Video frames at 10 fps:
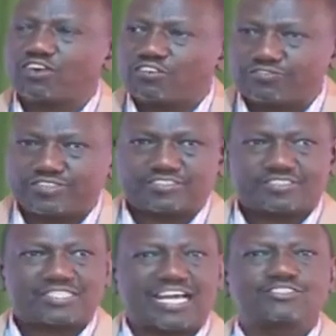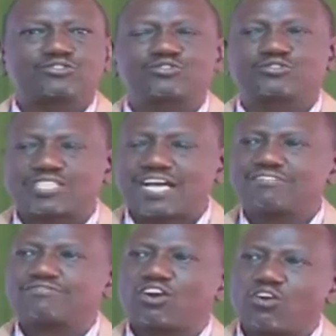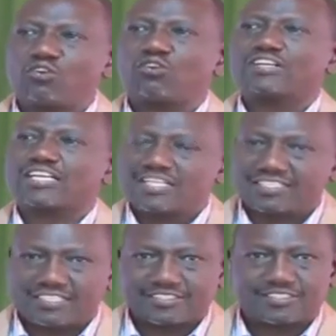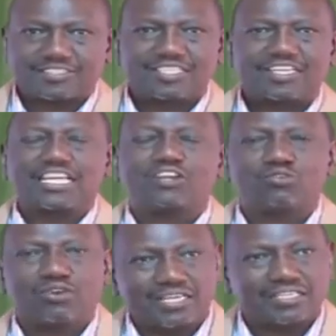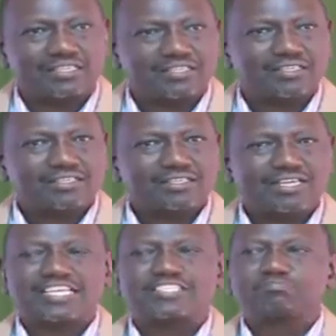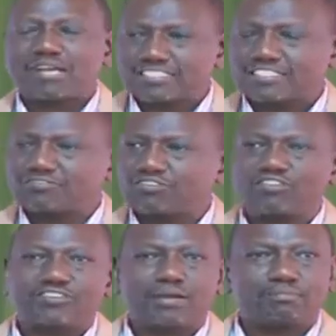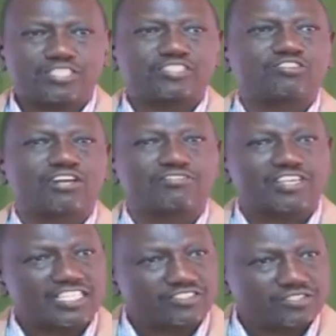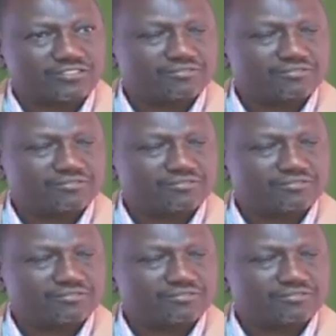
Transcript: office and to serve all Kenyans equally, irrespective of their political affiliation.